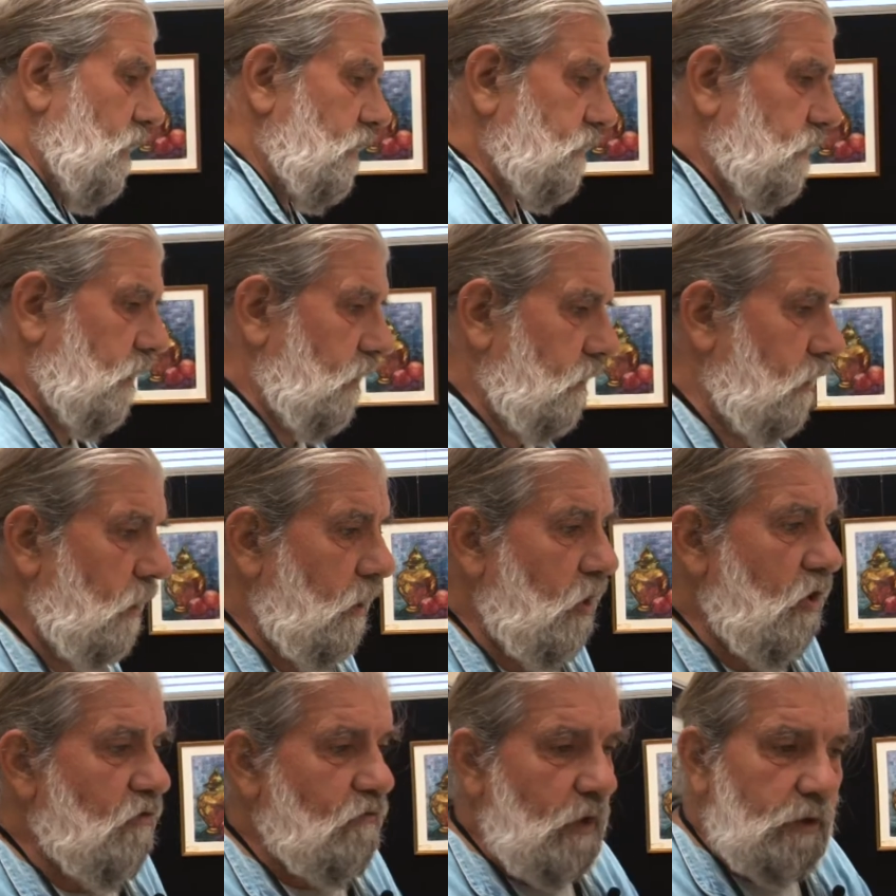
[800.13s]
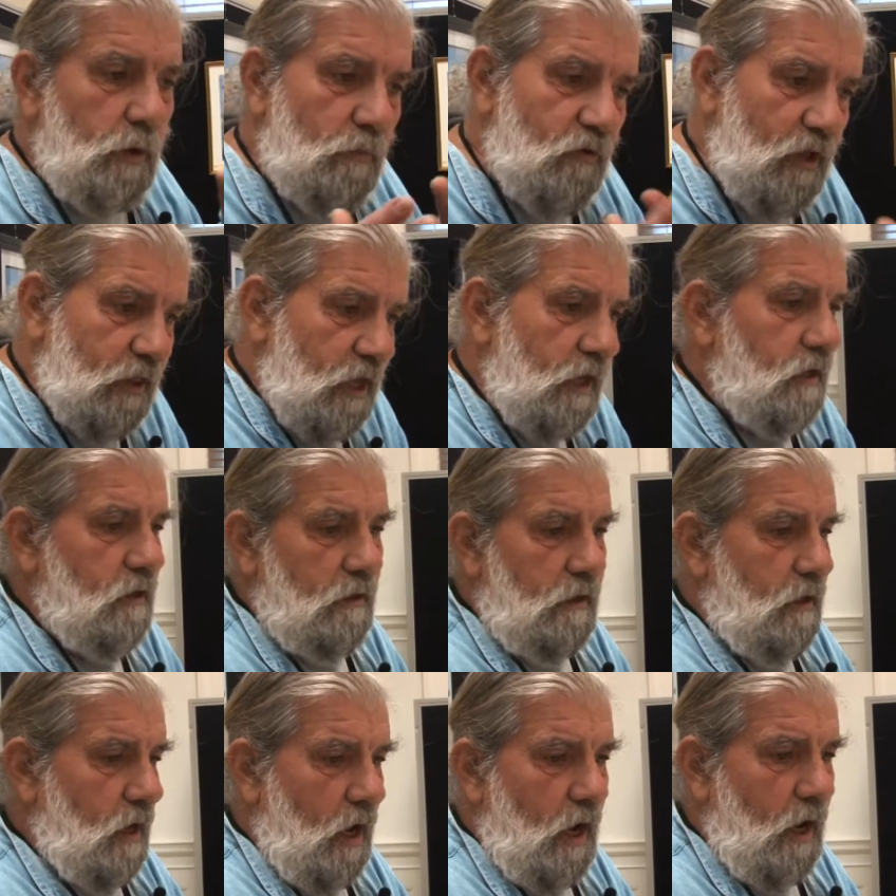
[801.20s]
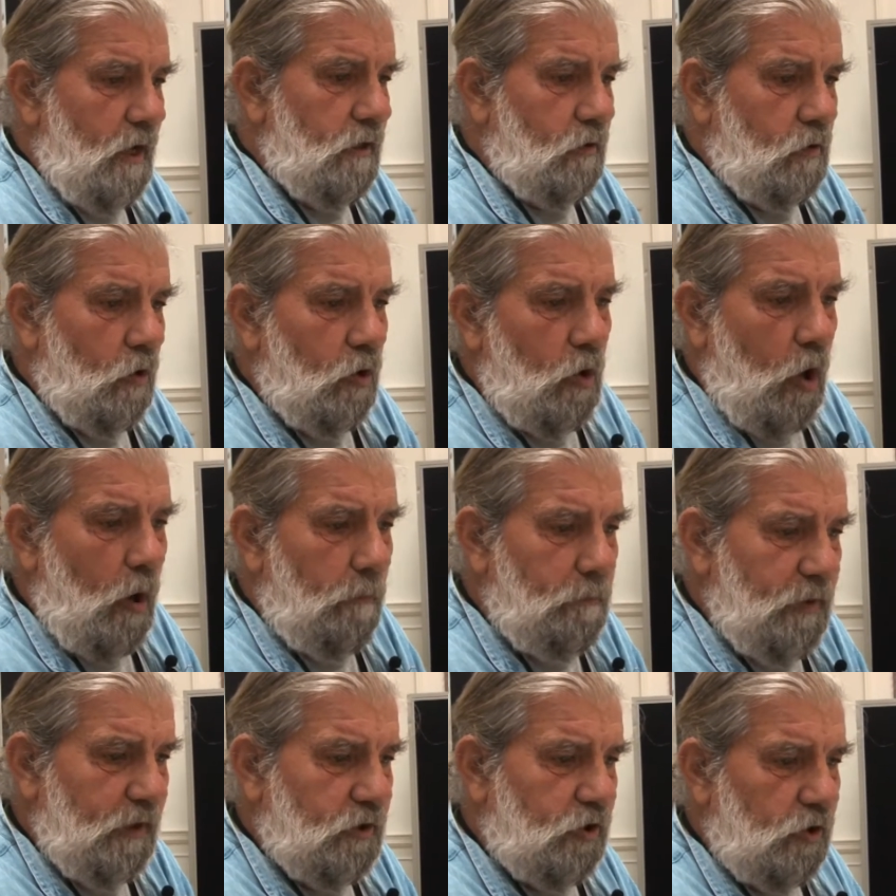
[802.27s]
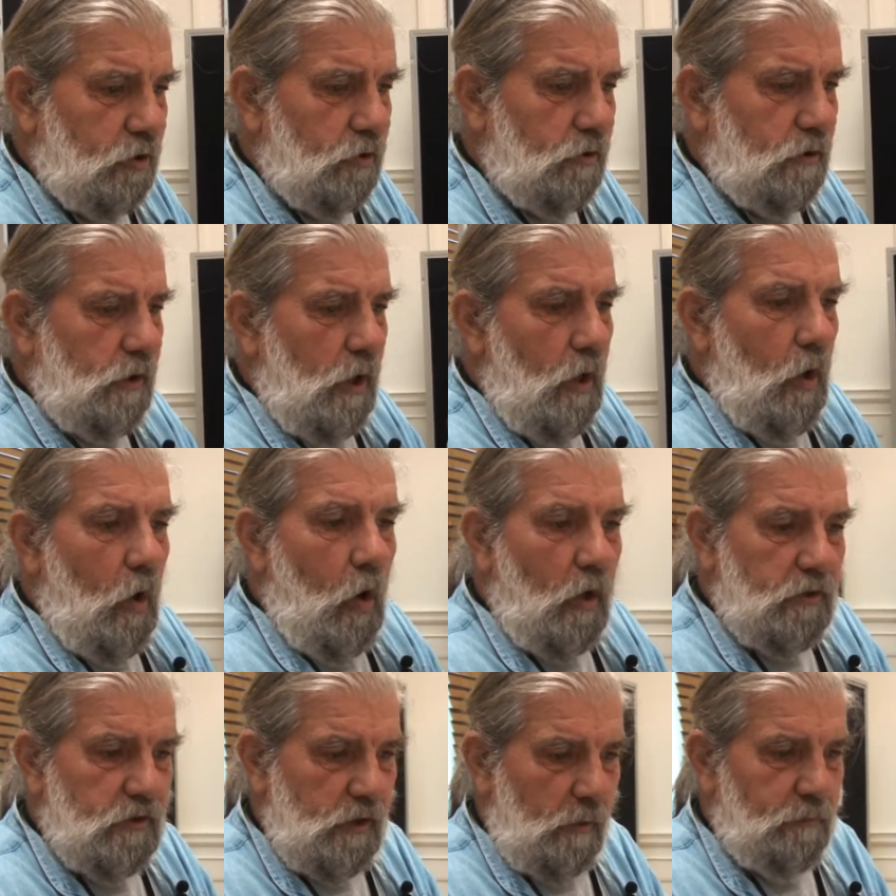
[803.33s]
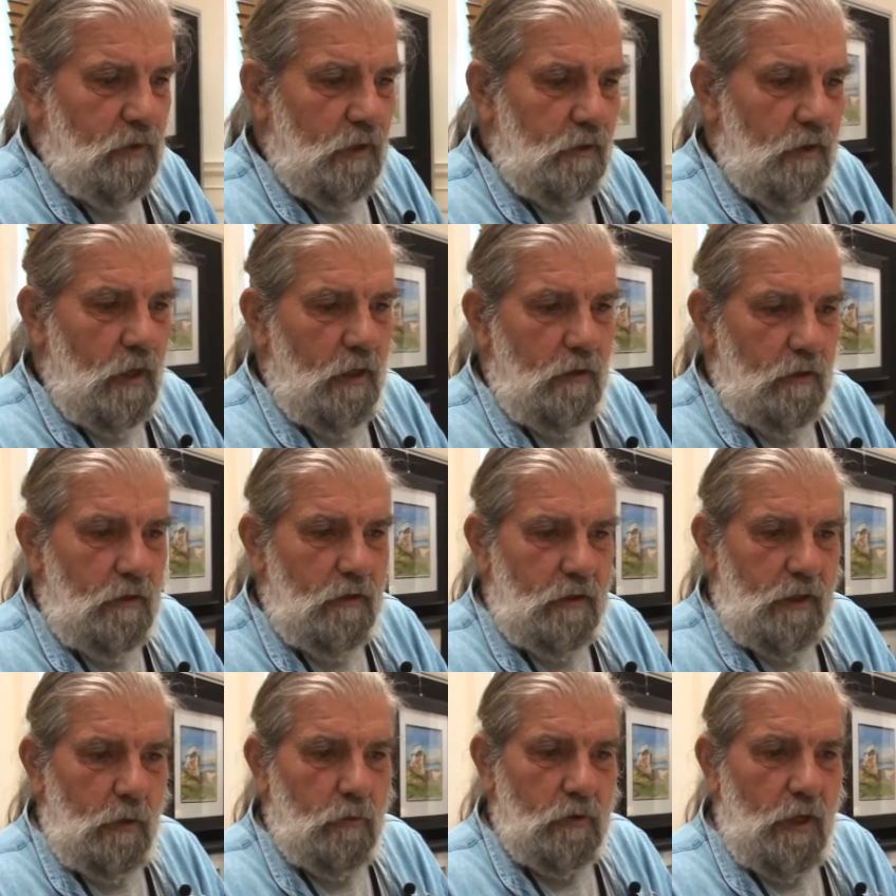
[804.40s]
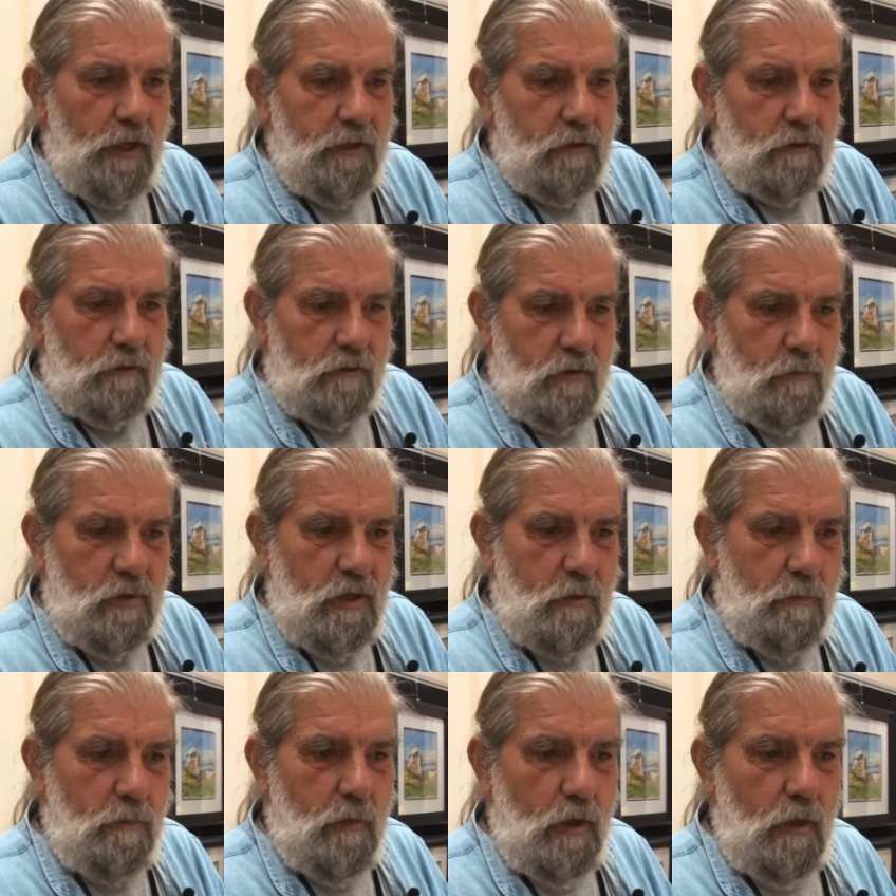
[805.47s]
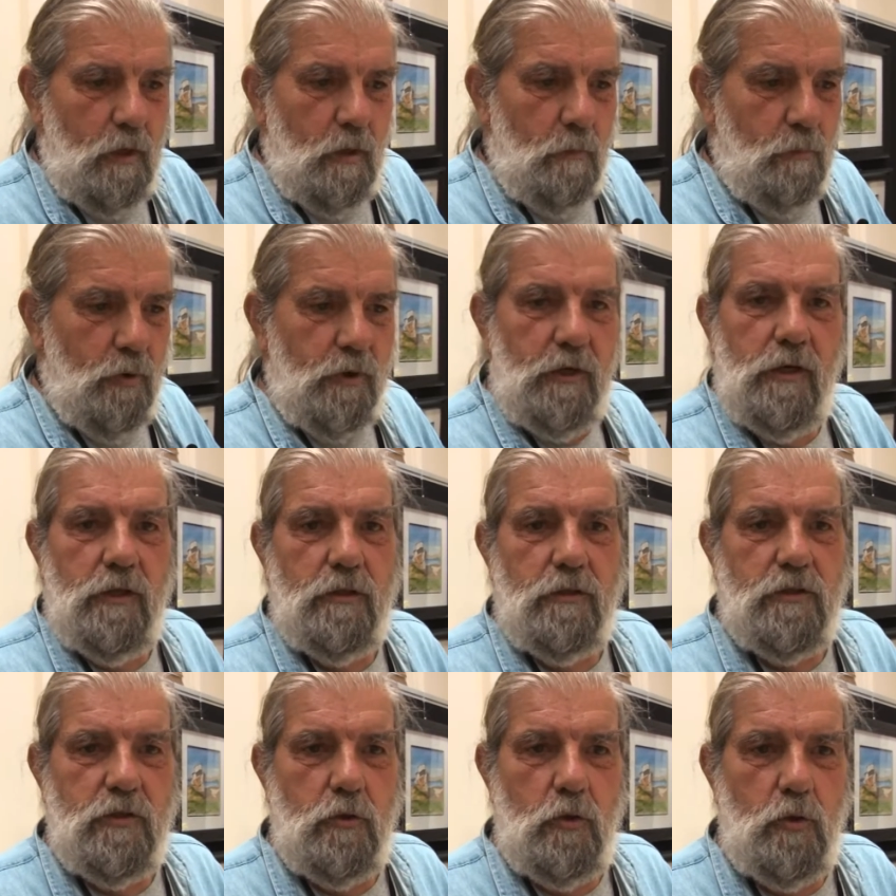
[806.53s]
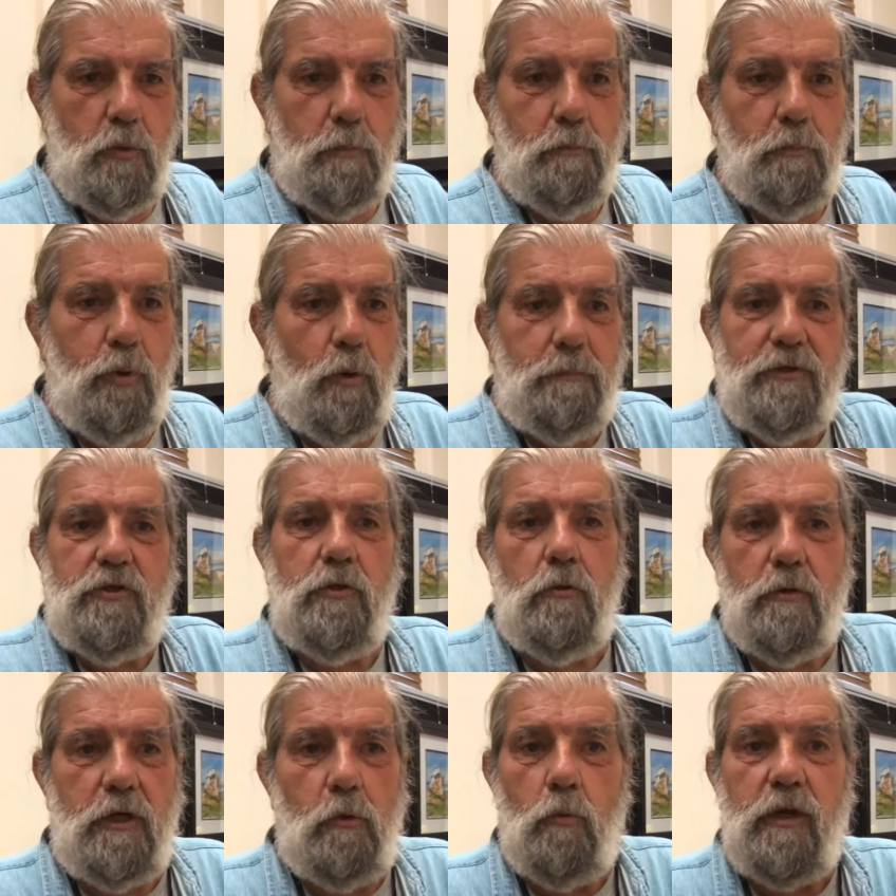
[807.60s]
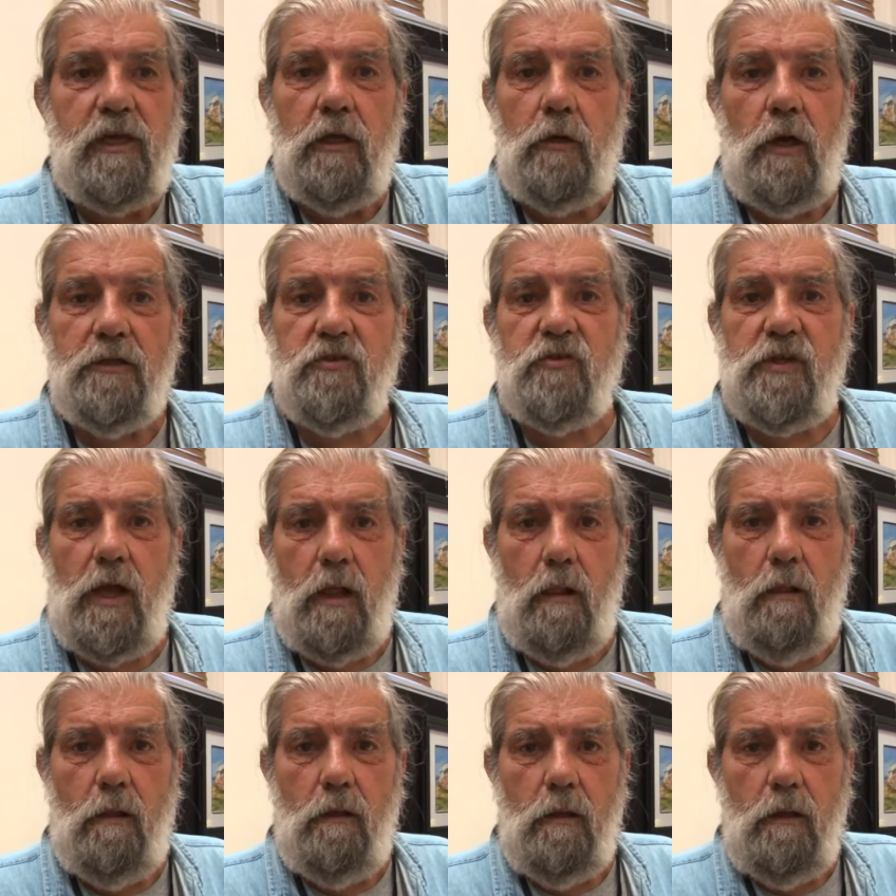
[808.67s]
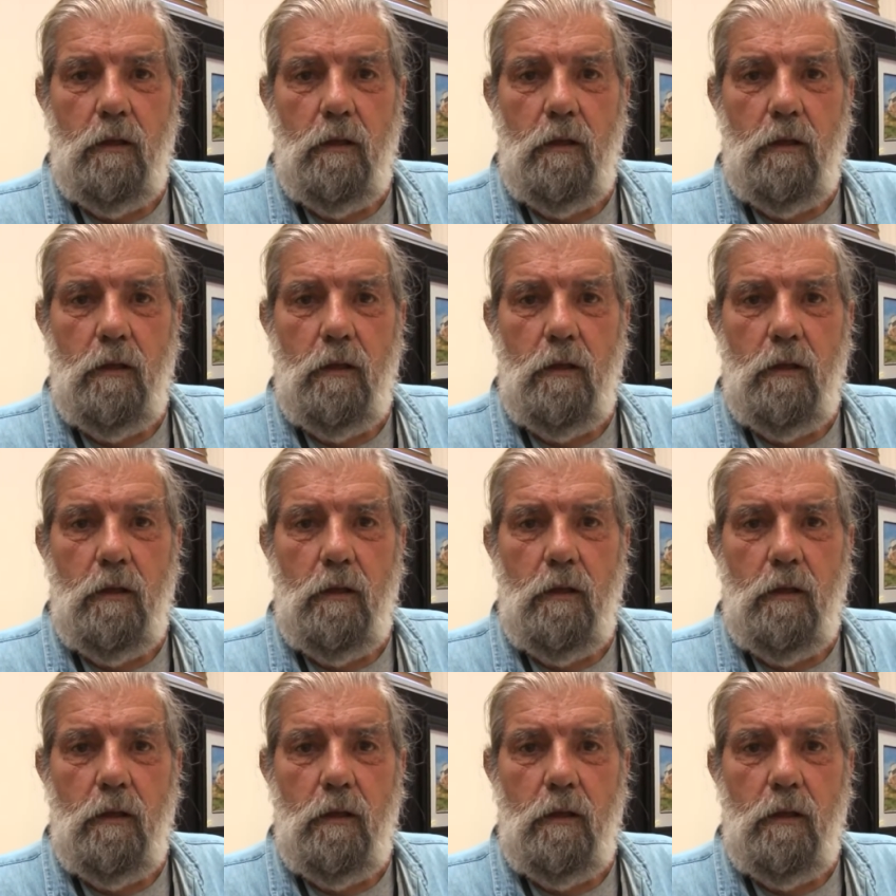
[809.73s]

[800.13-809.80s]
has a Wrentham-related article or picture or something that they would like to be put into perpetuity, we cannot sell.